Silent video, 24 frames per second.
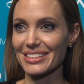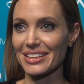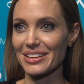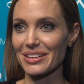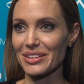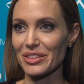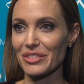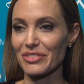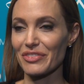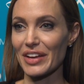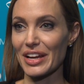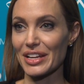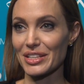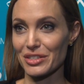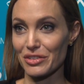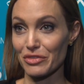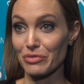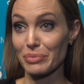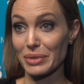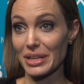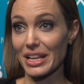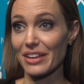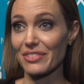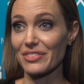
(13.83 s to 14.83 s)
the fans
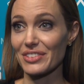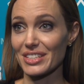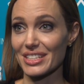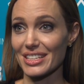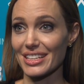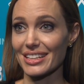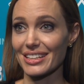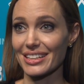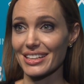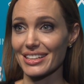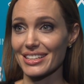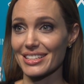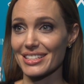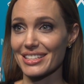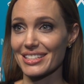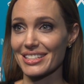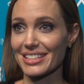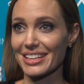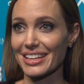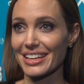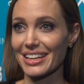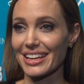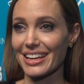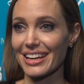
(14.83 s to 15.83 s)
of Maleficent, because